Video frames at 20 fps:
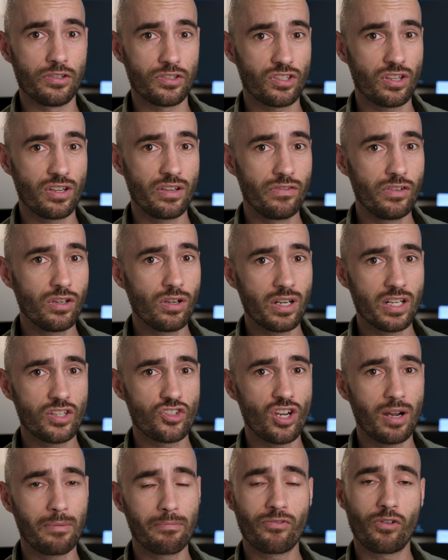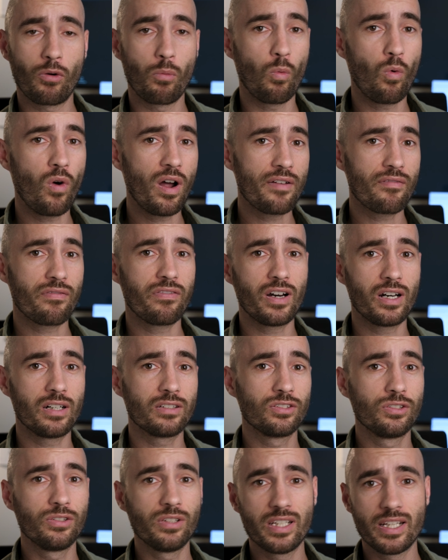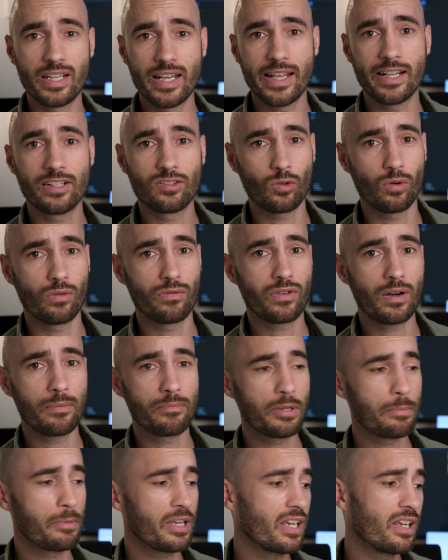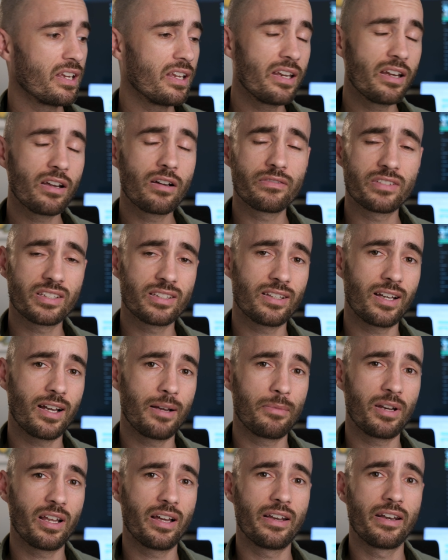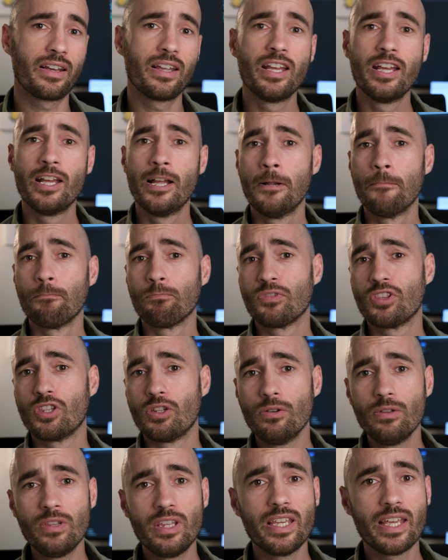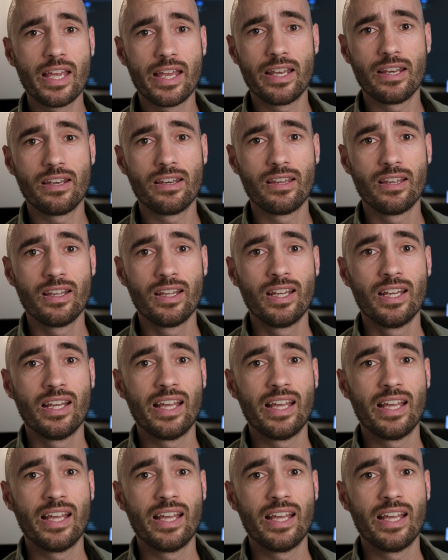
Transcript: So if you're going to jump from one file to the next or from the beginning of a timeline to the end,